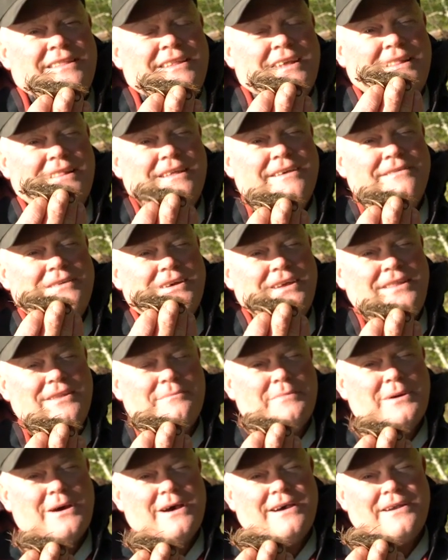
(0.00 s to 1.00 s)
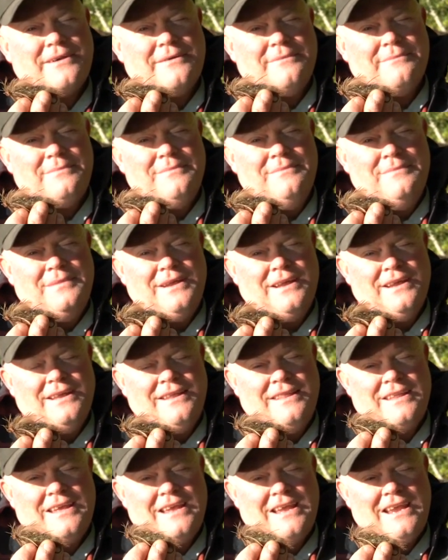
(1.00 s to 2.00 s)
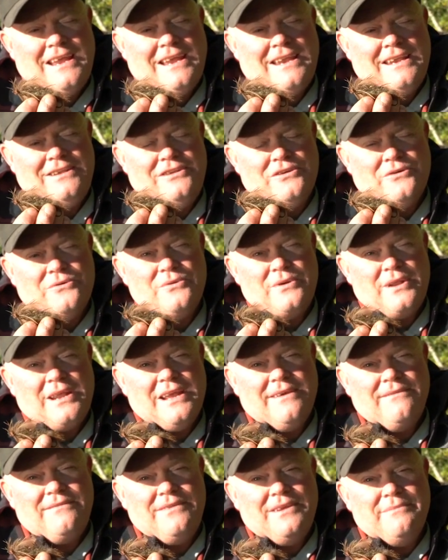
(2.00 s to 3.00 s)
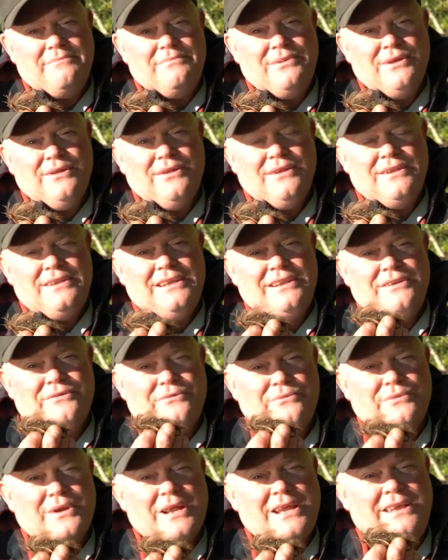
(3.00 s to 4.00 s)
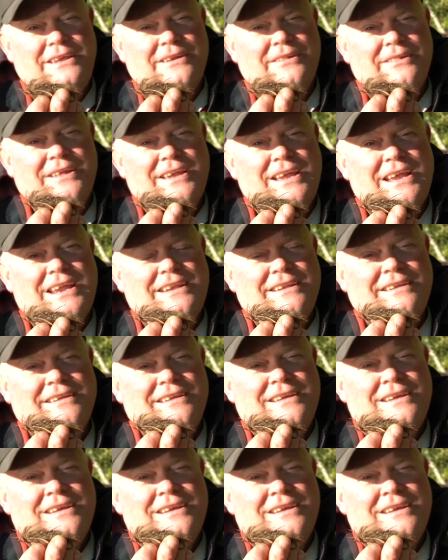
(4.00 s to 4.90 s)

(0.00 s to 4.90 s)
they live on the bottom and they don't have the ability to regulate